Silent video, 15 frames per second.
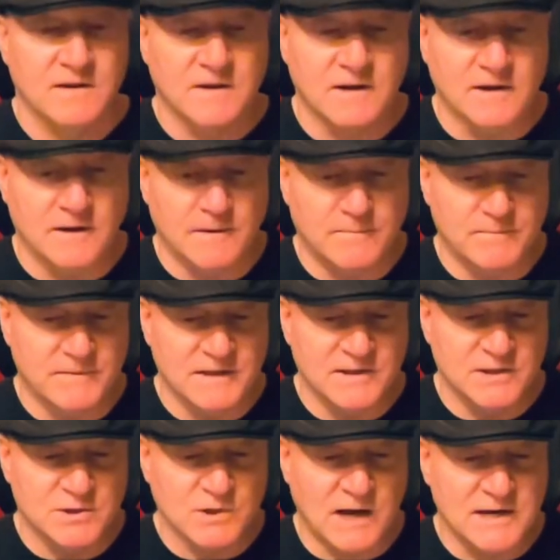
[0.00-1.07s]
I
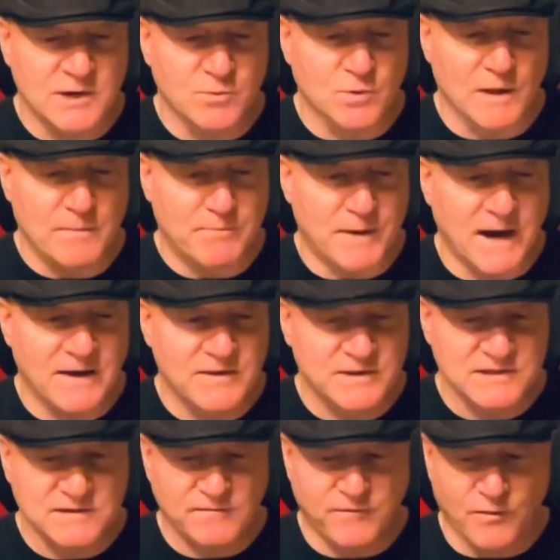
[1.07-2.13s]
didn't really buy
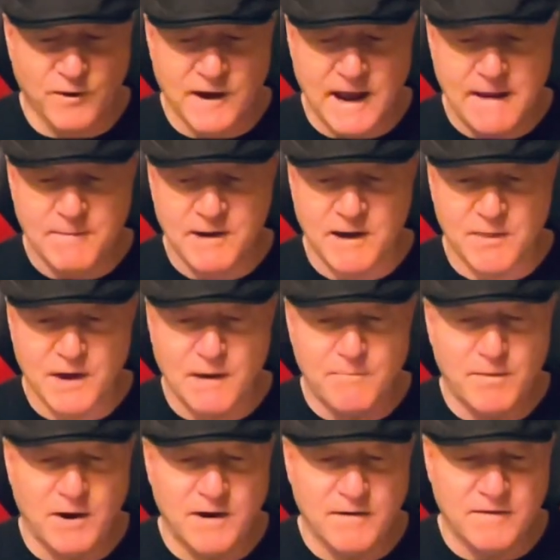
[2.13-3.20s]
this for gaming. I think I
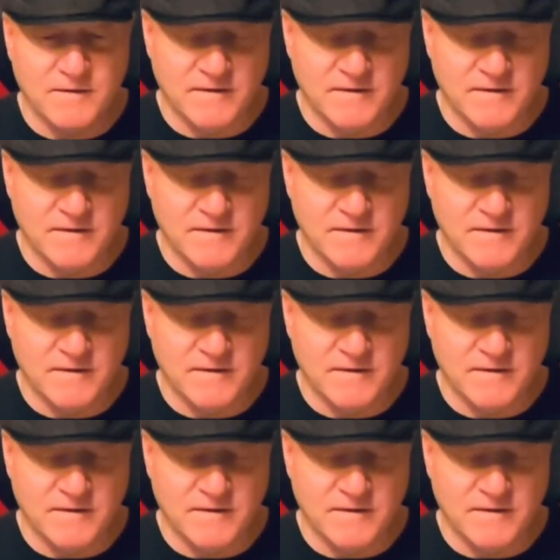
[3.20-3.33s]
bought it